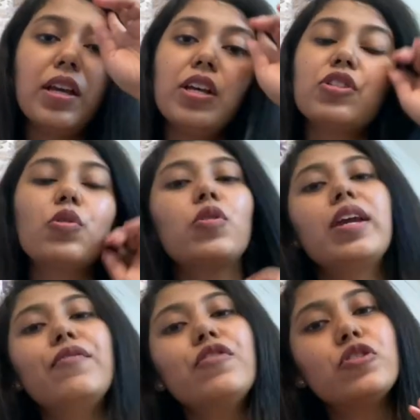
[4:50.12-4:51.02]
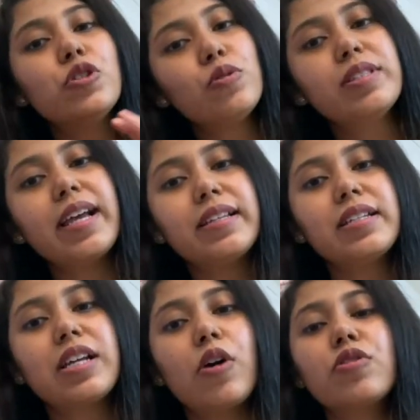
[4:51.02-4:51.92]
So if you do send
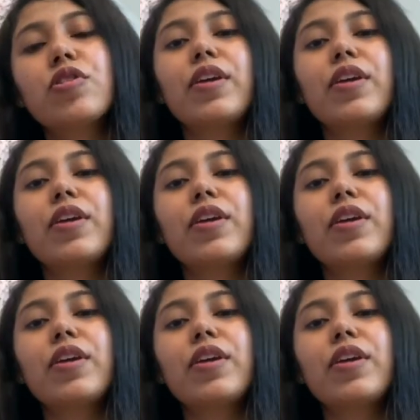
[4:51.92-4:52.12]
it out,